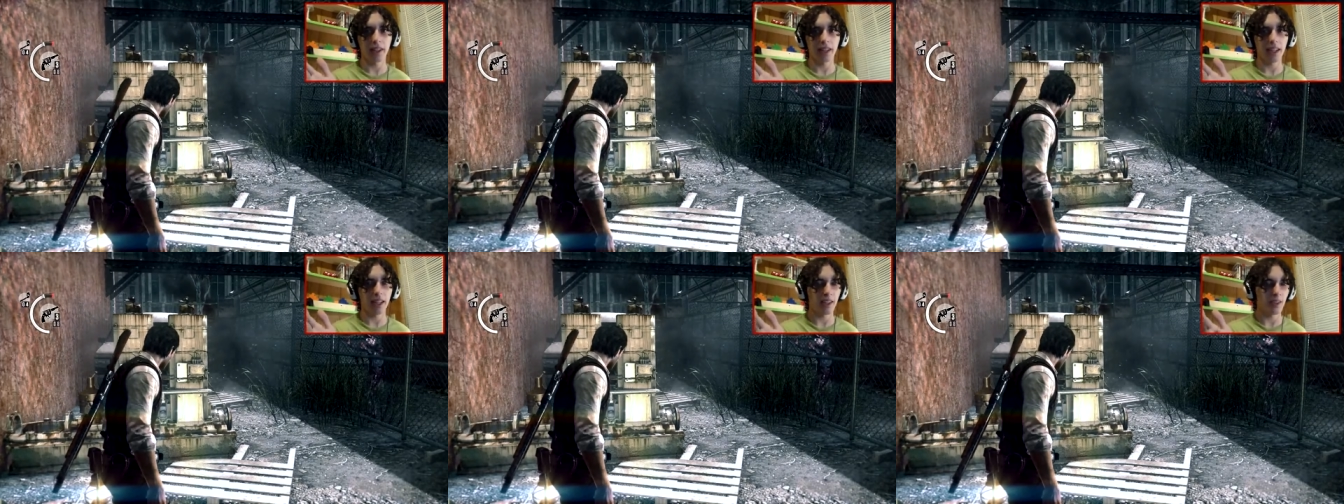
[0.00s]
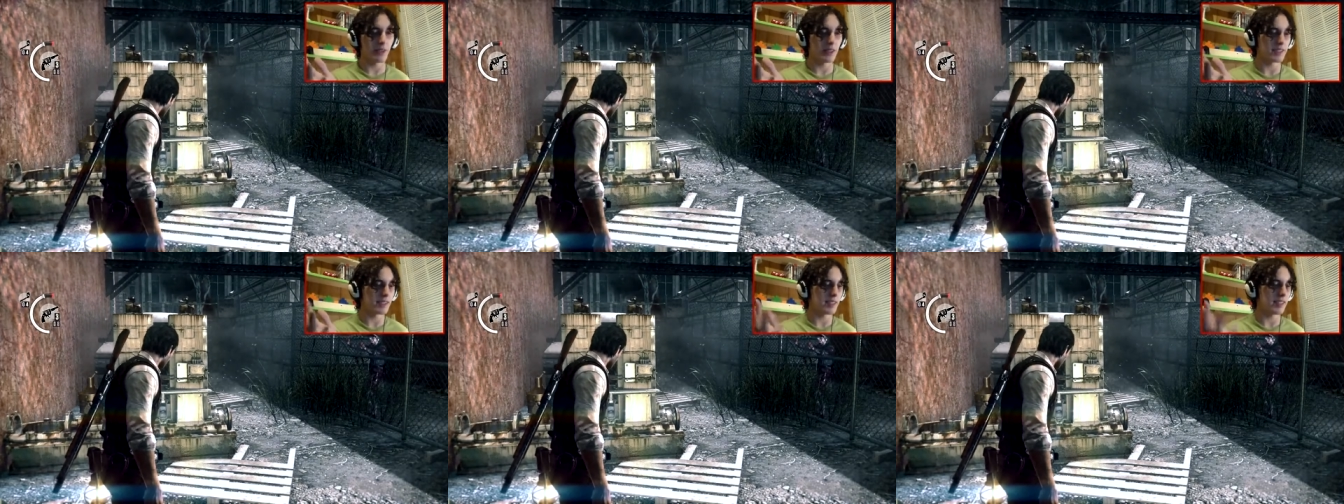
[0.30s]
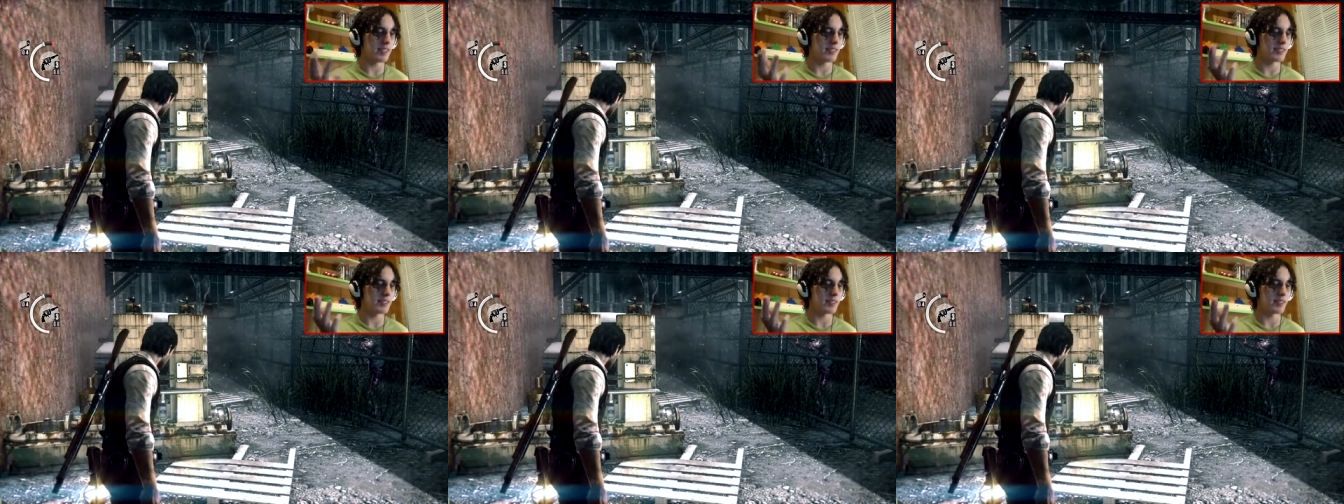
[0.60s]
Like, I know I
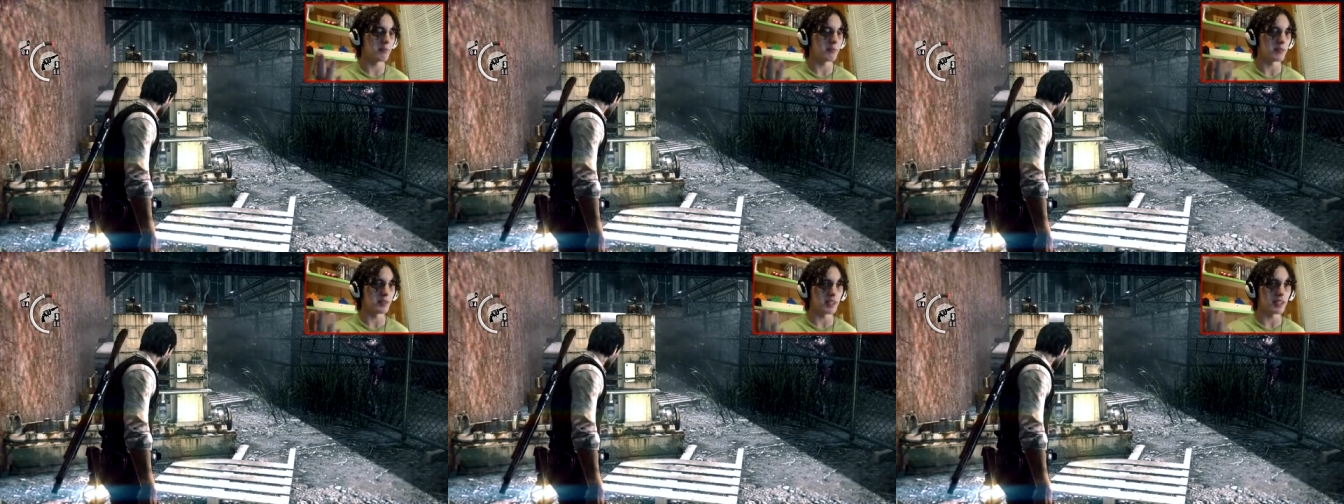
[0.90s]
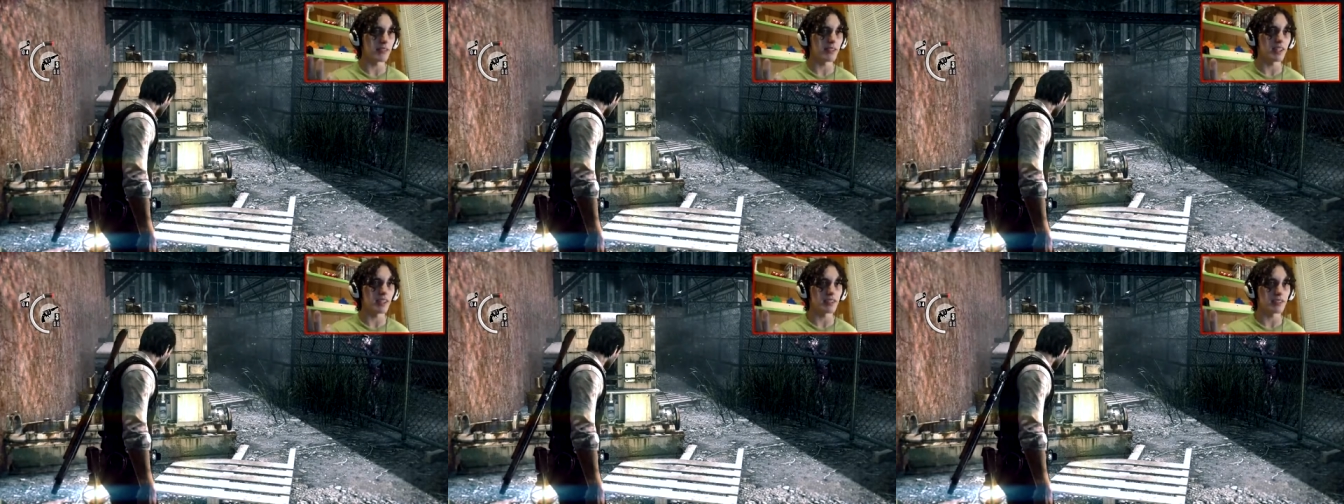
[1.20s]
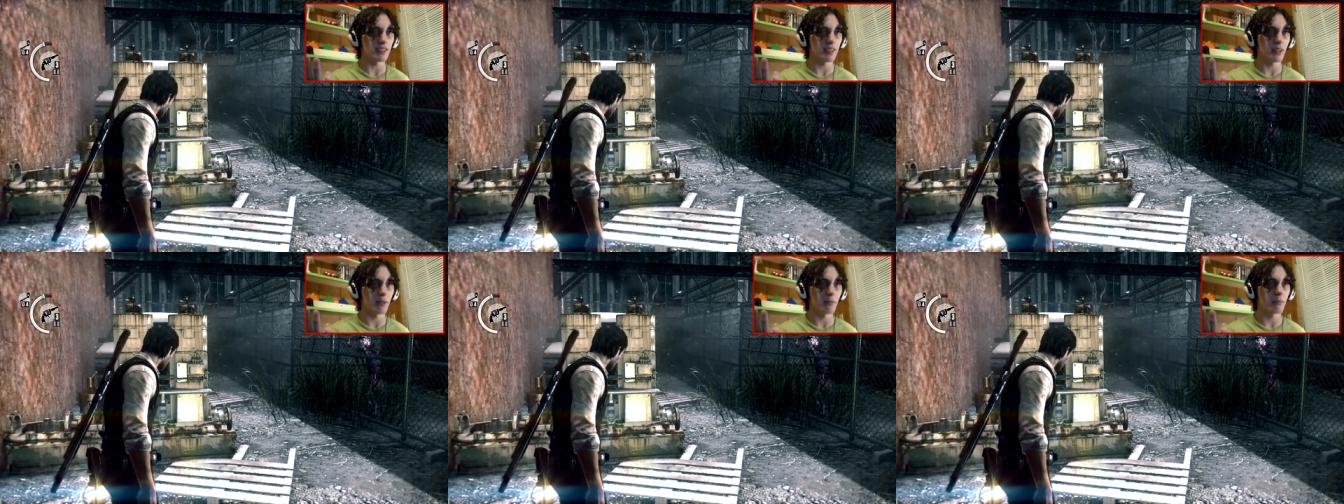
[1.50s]
said this in the
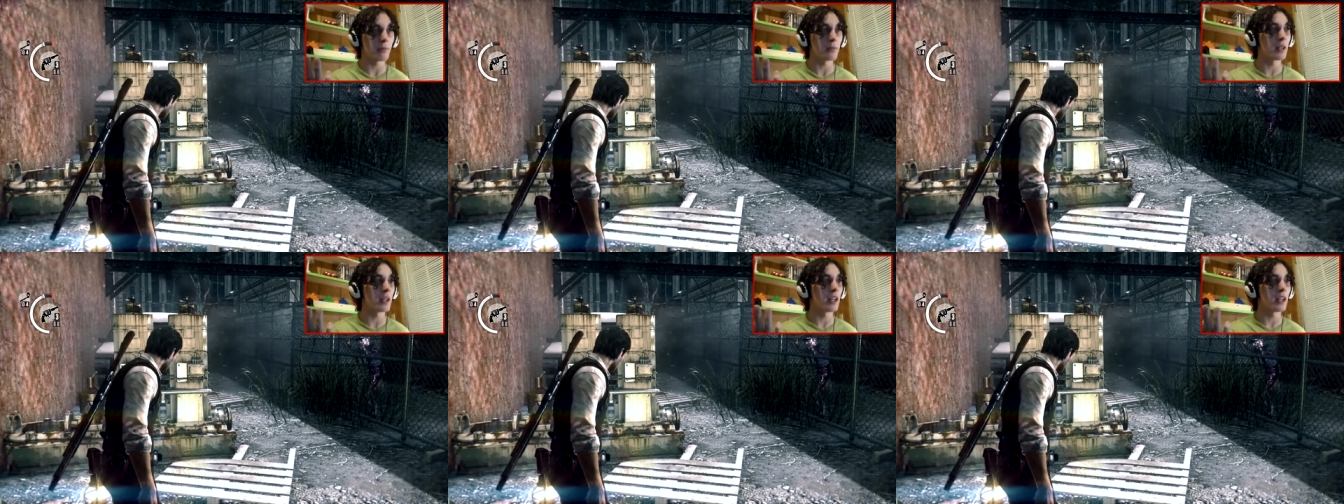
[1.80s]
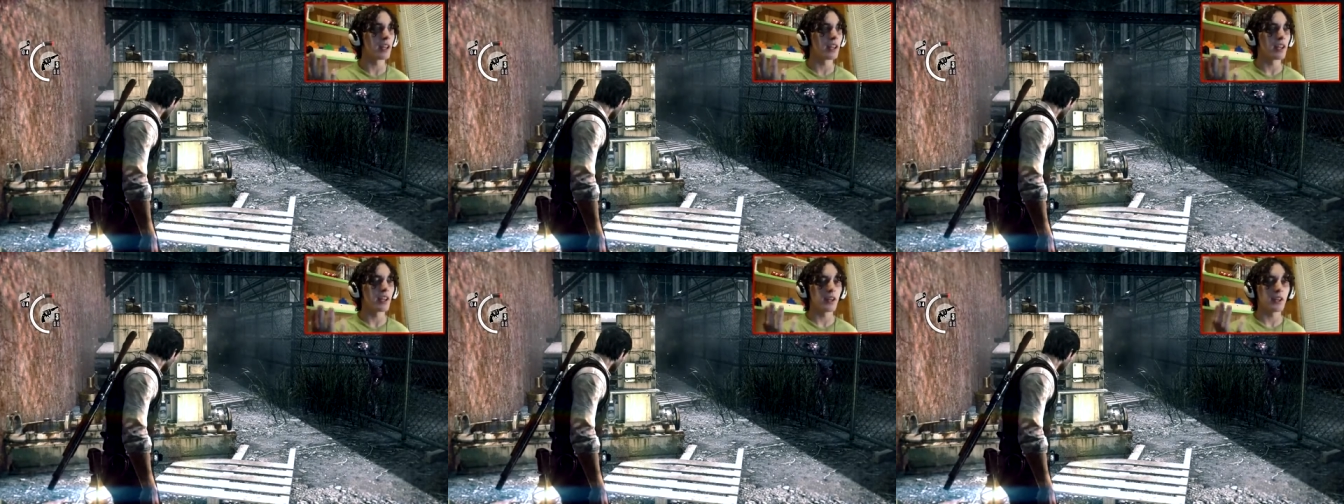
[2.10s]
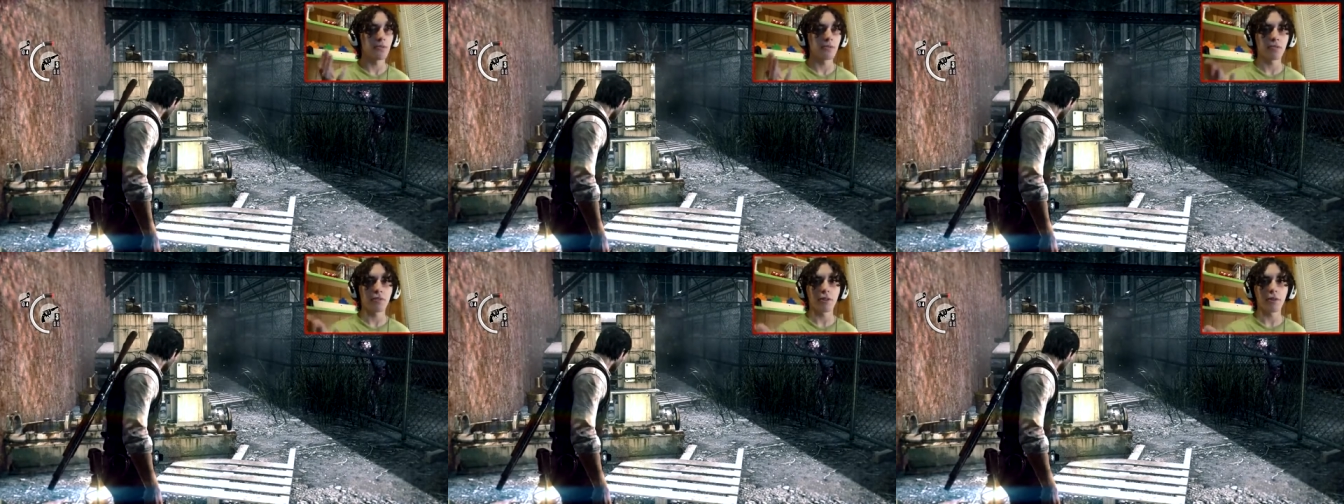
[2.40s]
previous, um,
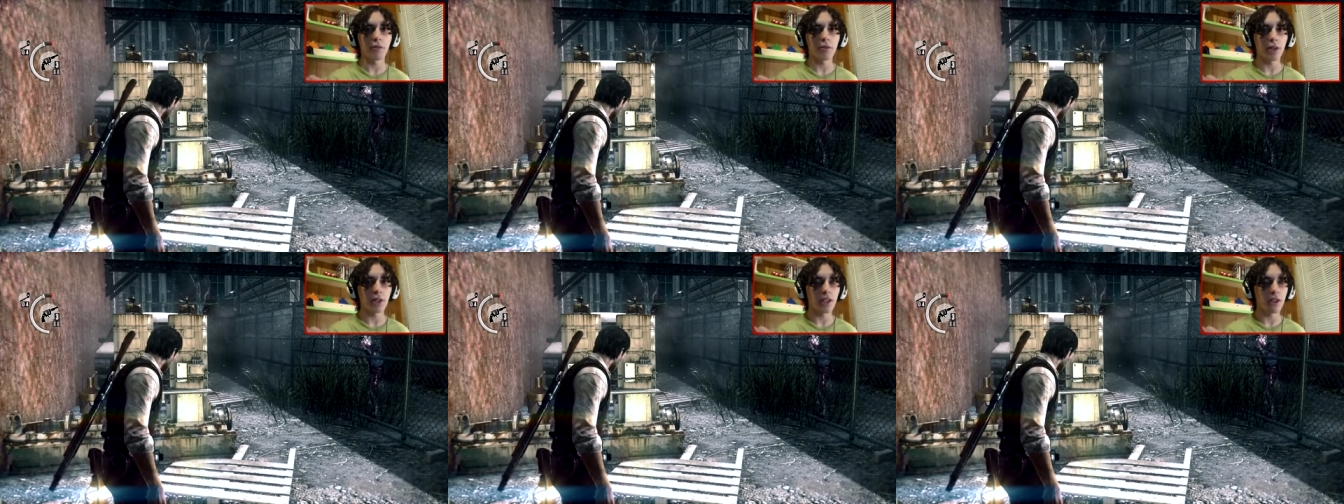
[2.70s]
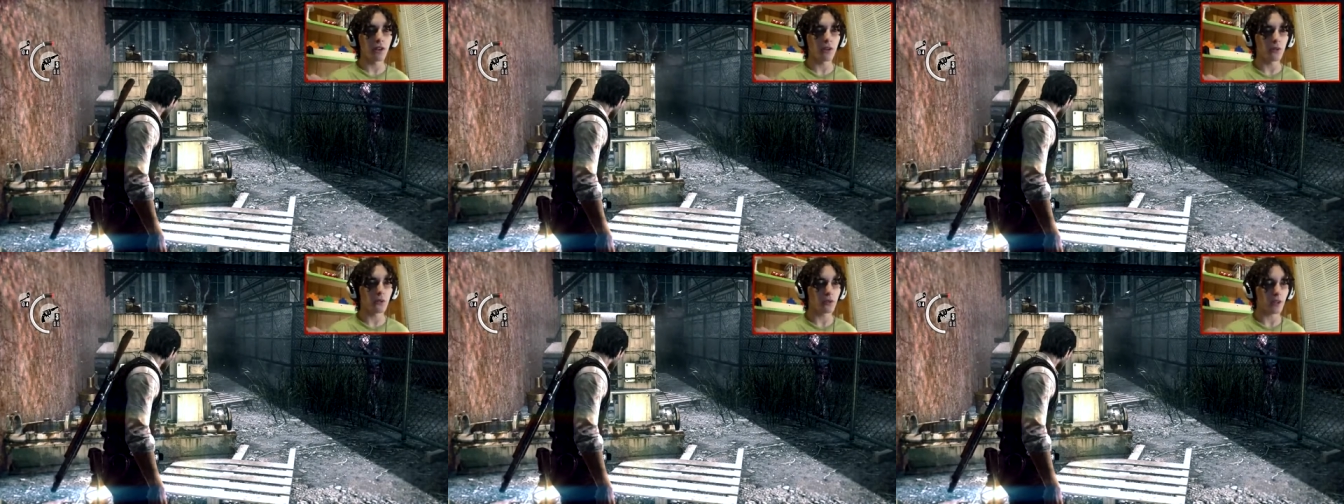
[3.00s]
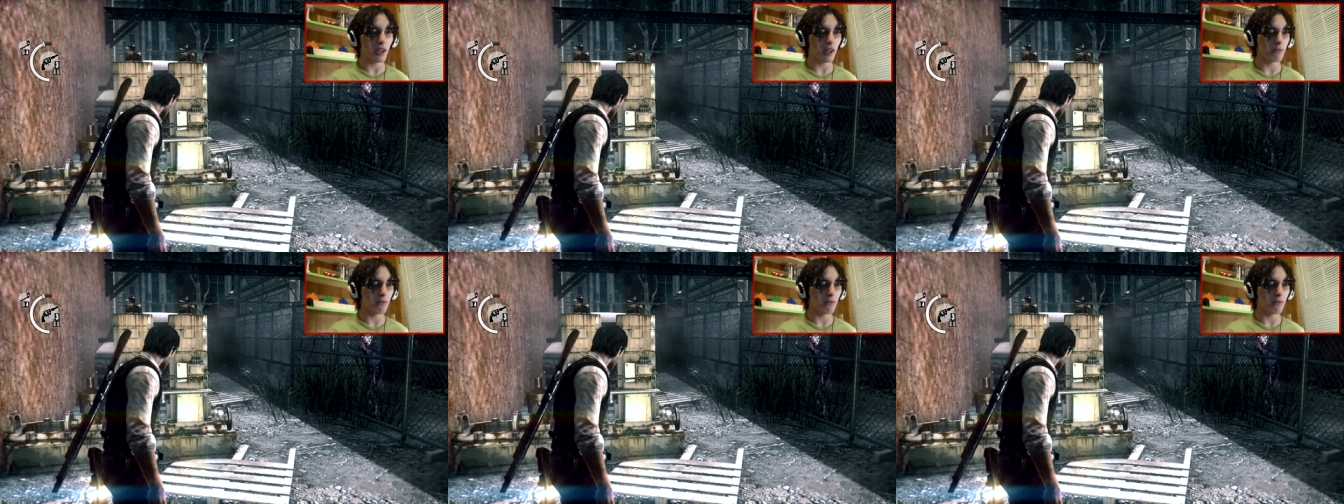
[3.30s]
few videos.